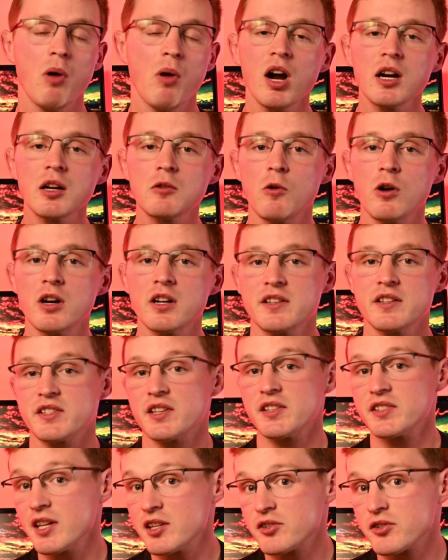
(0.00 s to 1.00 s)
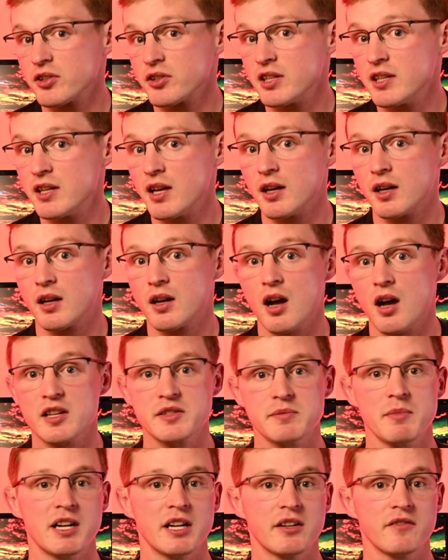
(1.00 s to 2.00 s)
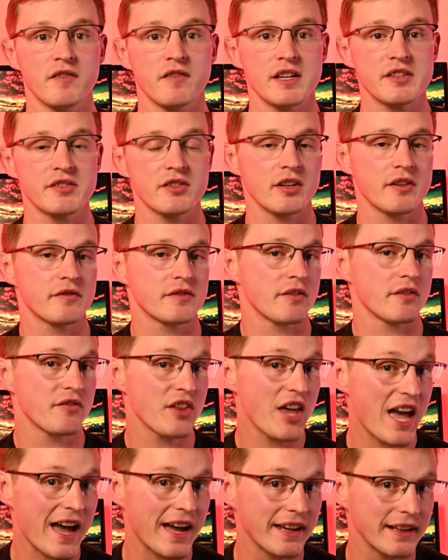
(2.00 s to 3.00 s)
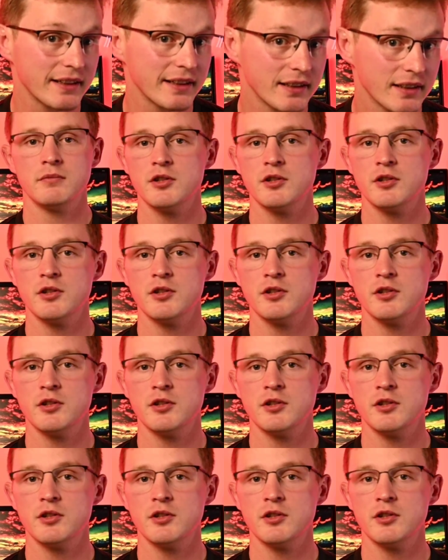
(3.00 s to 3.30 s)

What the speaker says: Mark 1 is essentially a cosmetic facelift of that.